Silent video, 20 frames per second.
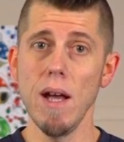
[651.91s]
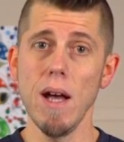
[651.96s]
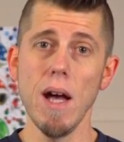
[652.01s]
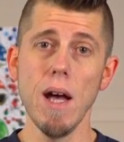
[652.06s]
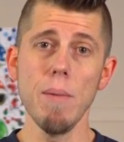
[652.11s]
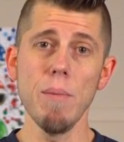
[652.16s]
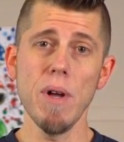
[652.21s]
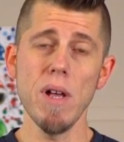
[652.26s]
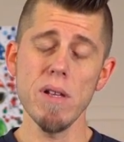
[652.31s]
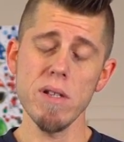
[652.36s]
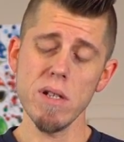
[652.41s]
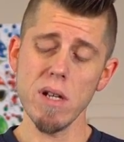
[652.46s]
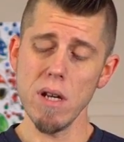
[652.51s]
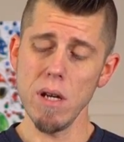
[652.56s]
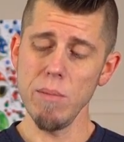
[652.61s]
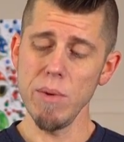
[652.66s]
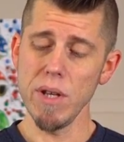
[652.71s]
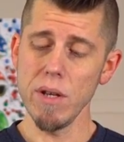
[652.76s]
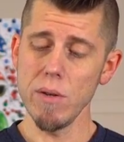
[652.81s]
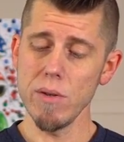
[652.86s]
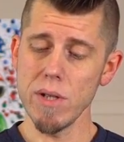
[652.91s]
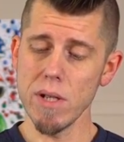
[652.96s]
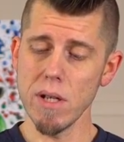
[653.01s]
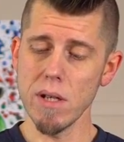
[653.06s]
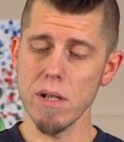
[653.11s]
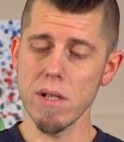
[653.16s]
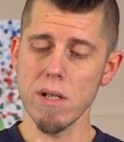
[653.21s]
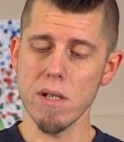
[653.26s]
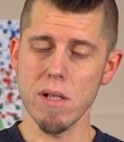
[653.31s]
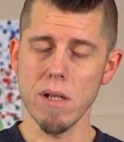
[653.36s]
I'm also going to be
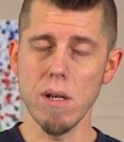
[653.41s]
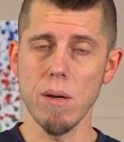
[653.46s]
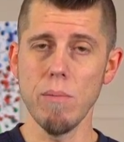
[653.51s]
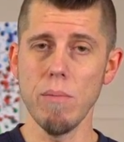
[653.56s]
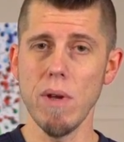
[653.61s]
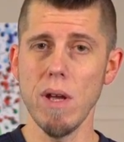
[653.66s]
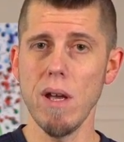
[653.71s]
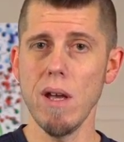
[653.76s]
using some